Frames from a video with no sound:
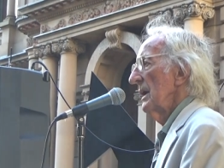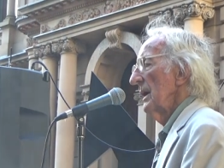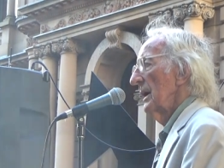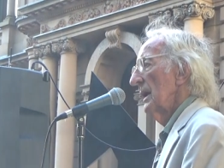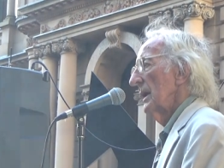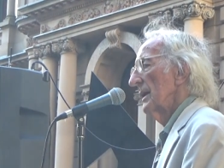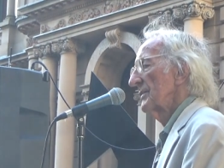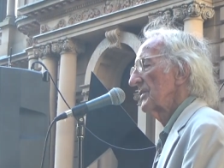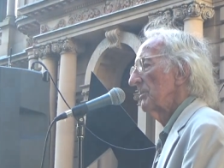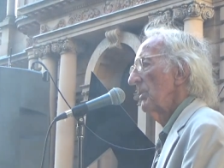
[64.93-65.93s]
uh,
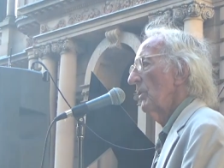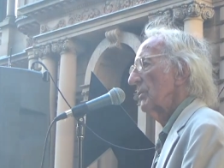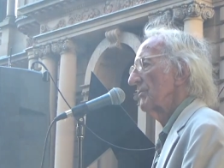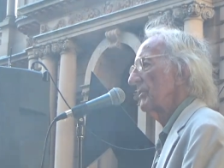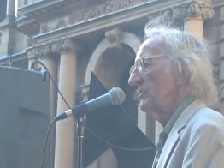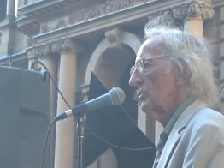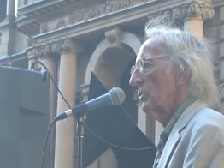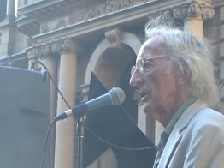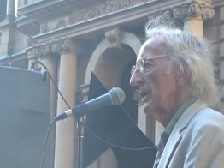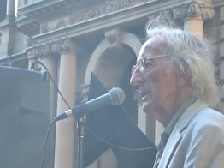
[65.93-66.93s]
support for
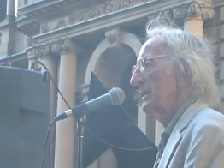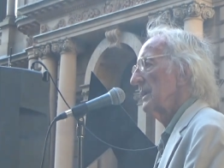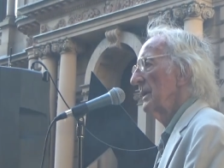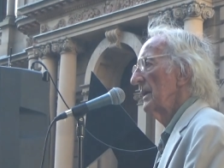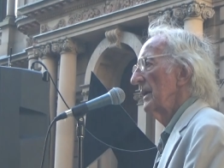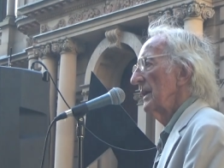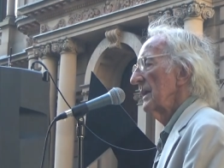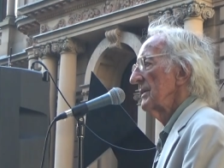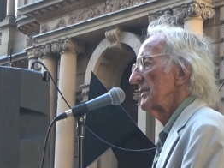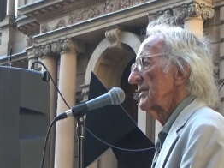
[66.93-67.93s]
Julian
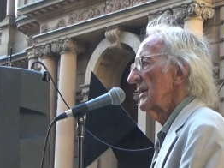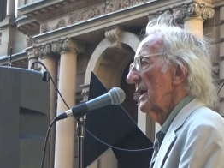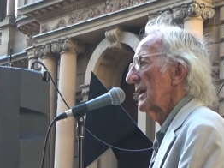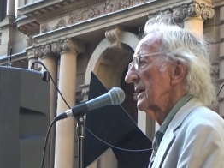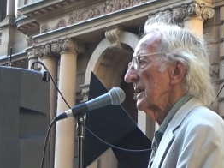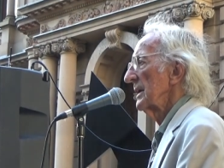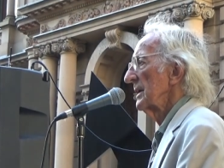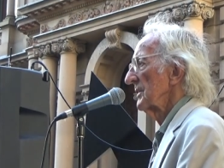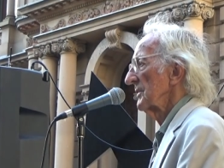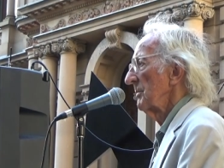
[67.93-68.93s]
is utterly
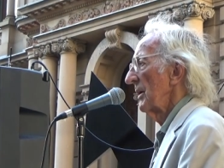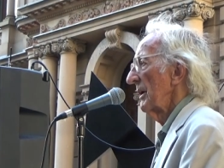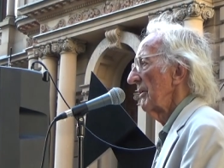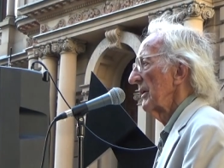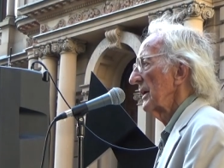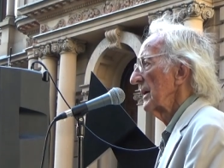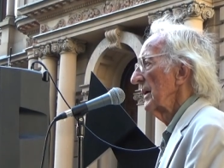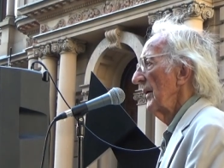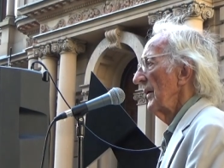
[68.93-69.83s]
inspiring.